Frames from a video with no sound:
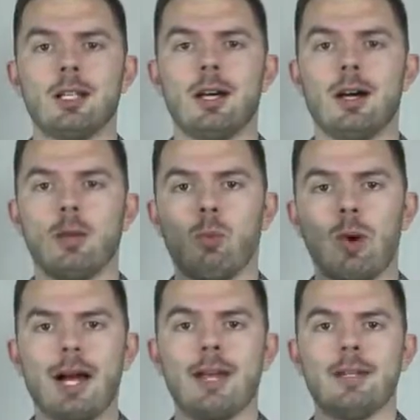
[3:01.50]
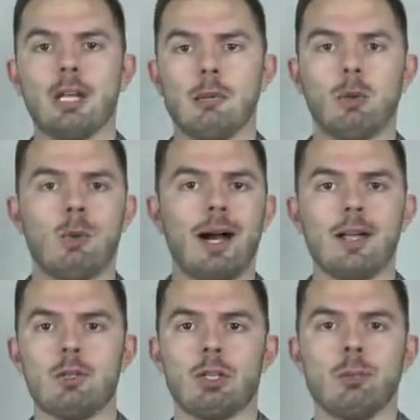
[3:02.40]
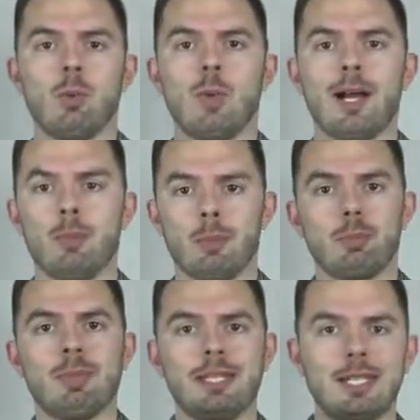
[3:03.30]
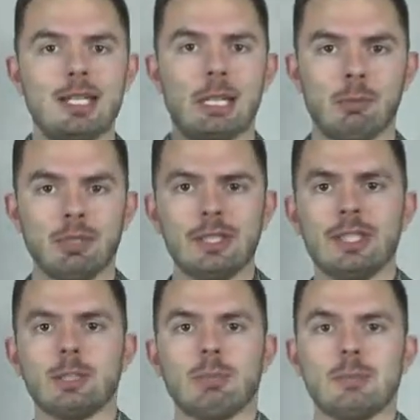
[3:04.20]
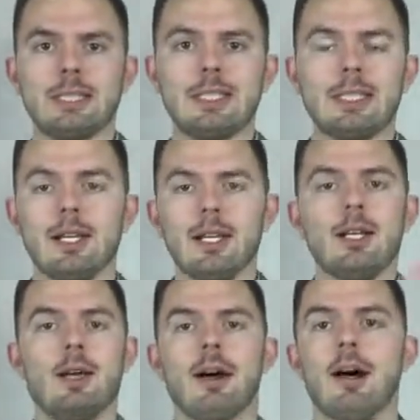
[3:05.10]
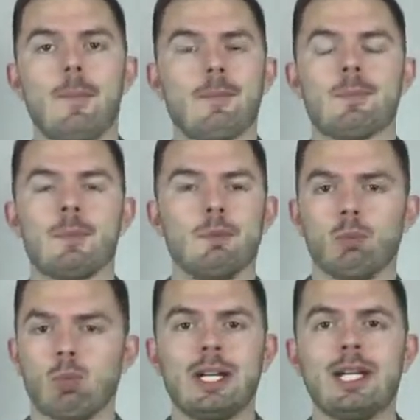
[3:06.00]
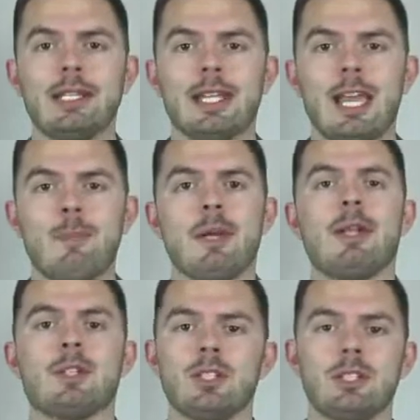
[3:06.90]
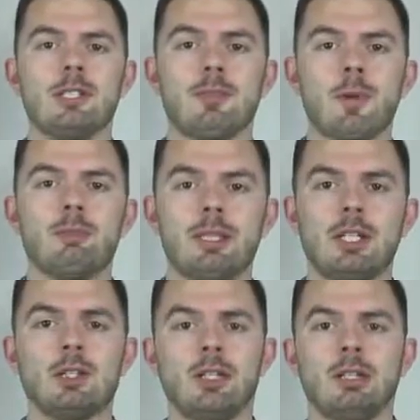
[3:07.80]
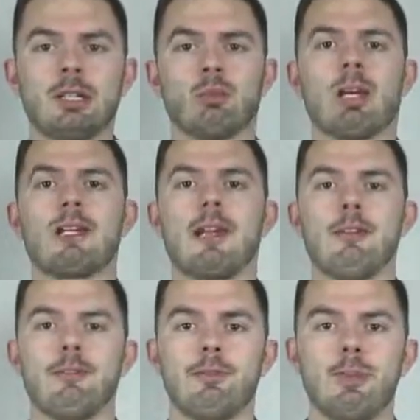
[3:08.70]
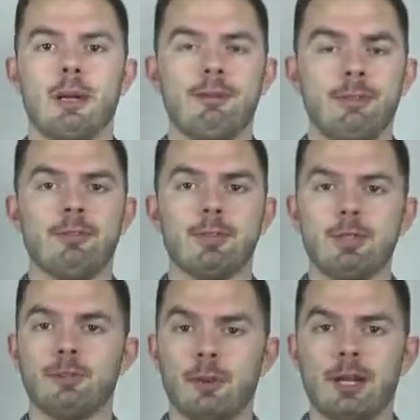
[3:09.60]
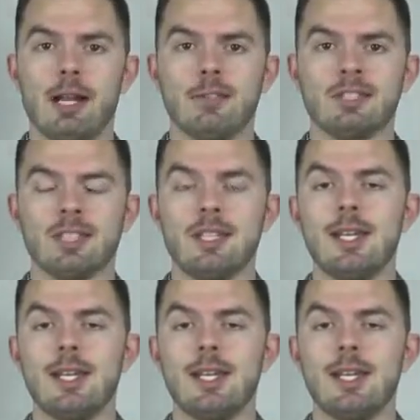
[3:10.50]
wide, double wide, triple wide, which would be E, double E, triple E. Running the gambit just as far as making sure you get the right kind of fit for your foot, obviously,